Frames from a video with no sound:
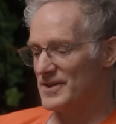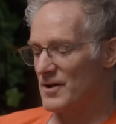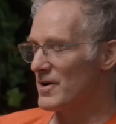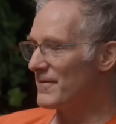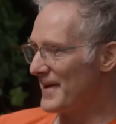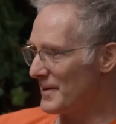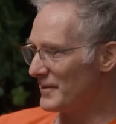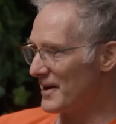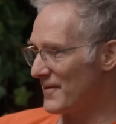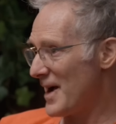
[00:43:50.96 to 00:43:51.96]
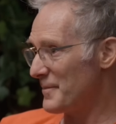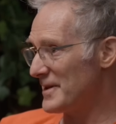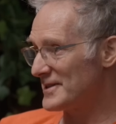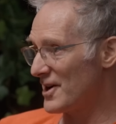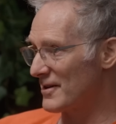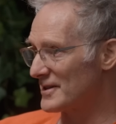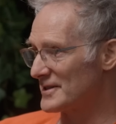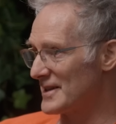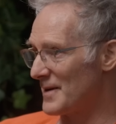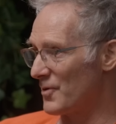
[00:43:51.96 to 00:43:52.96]
they were a family of happy
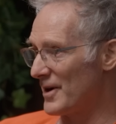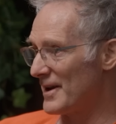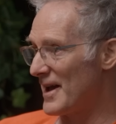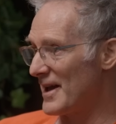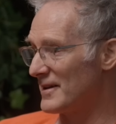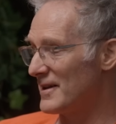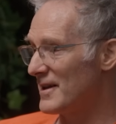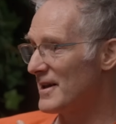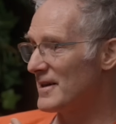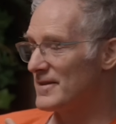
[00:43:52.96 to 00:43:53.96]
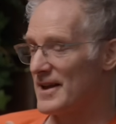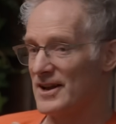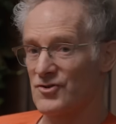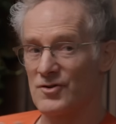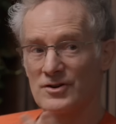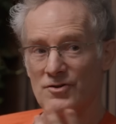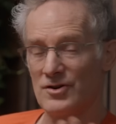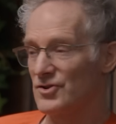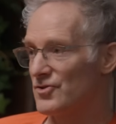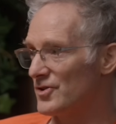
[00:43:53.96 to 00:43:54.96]
terrorists at that point. And it grew and
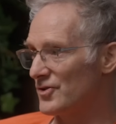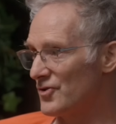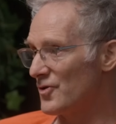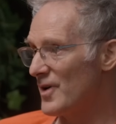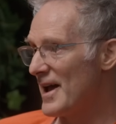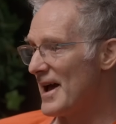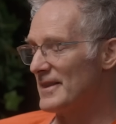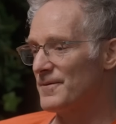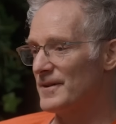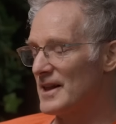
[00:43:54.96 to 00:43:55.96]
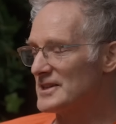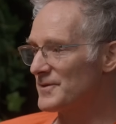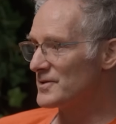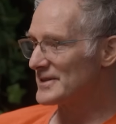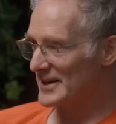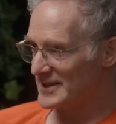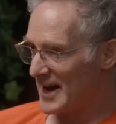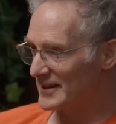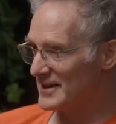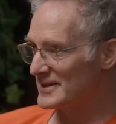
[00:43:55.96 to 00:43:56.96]
grew and grew and grew. And the philosophy was
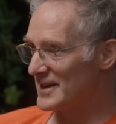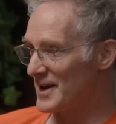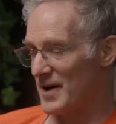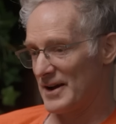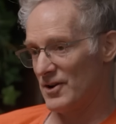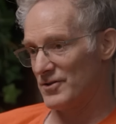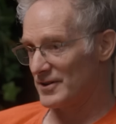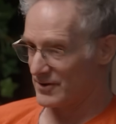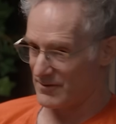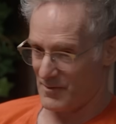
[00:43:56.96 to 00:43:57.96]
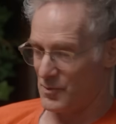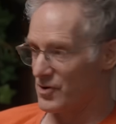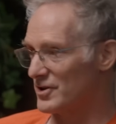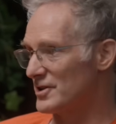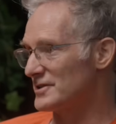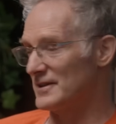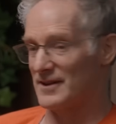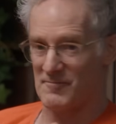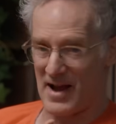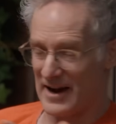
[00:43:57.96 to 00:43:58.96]
exactly the same. I know that the reporters
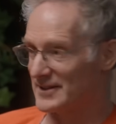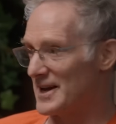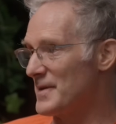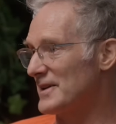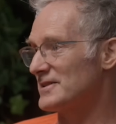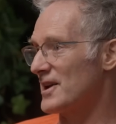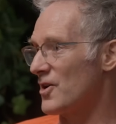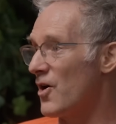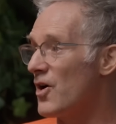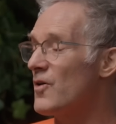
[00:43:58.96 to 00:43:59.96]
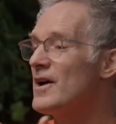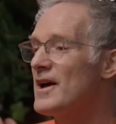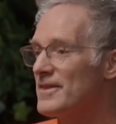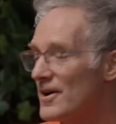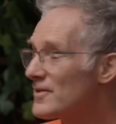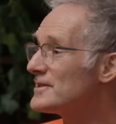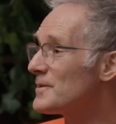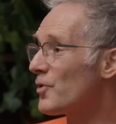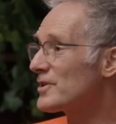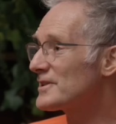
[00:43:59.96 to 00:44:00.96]
and the academics, they go, oh, there are
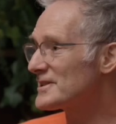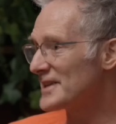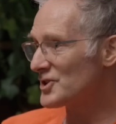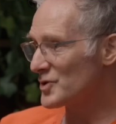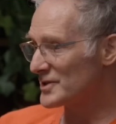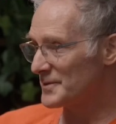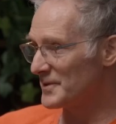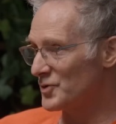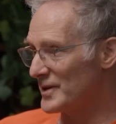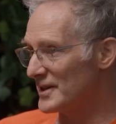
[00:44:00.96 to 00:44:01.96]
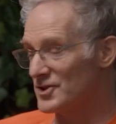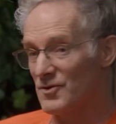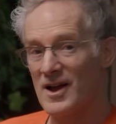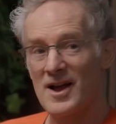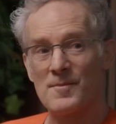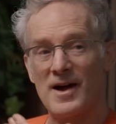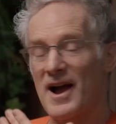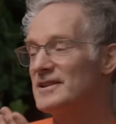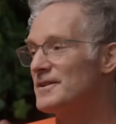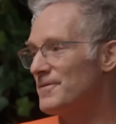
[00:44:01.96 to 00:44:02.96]
these important distinctions between the two. But
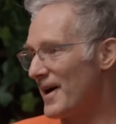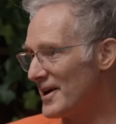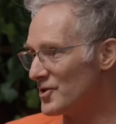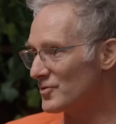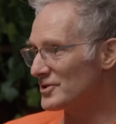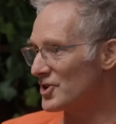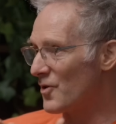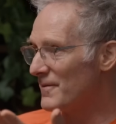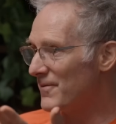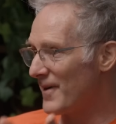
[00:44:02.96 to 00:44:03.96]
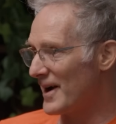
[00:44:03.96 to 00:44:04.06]
I defy you to go and